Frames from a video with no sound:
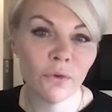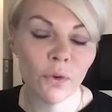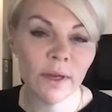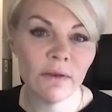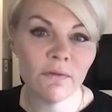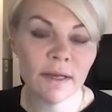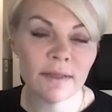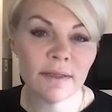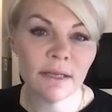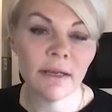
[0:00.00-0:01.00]

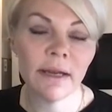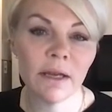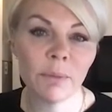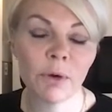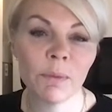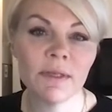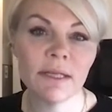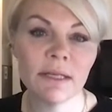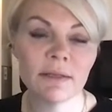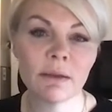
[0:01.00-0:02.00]
investing in a property
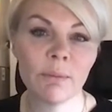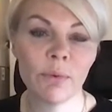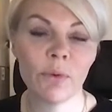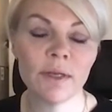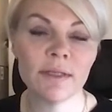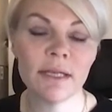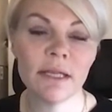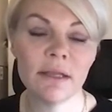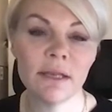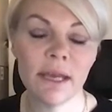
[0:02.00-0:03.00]
at some point
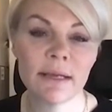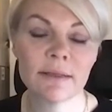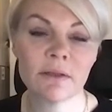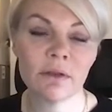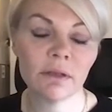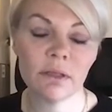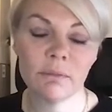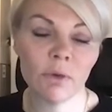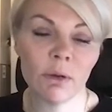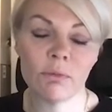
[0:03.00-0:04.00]
in
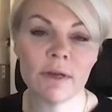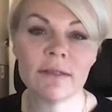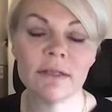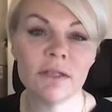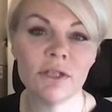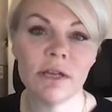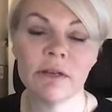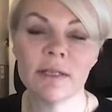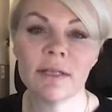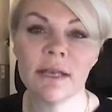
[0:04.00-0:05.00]
the rest of this year and
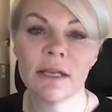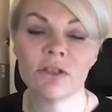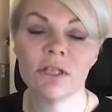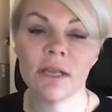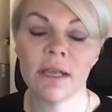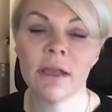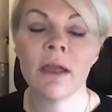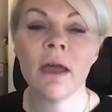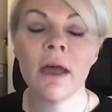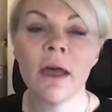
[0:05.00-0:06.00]
into next year,
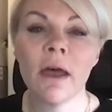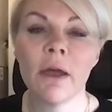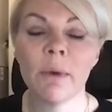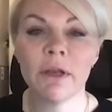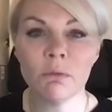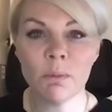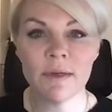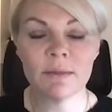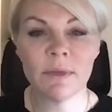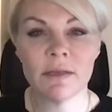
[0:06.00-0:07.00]
I know when we
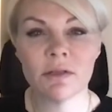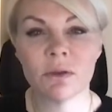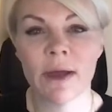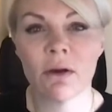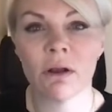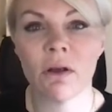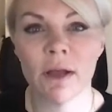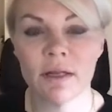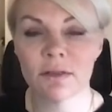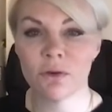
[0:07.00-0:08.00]
speak to our
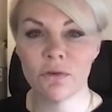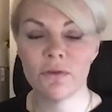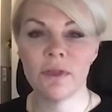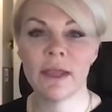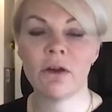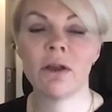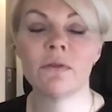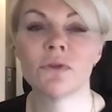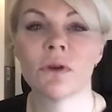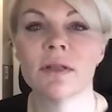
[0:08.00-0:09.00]
clients, often they're kind of
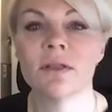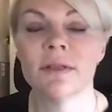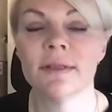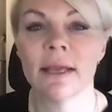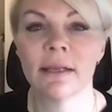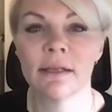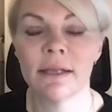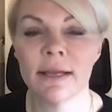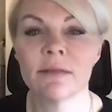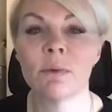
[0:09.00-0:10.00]
trying to second
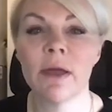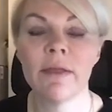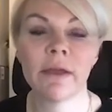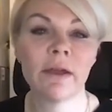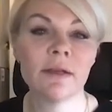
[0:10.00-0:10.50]
guess where they're going to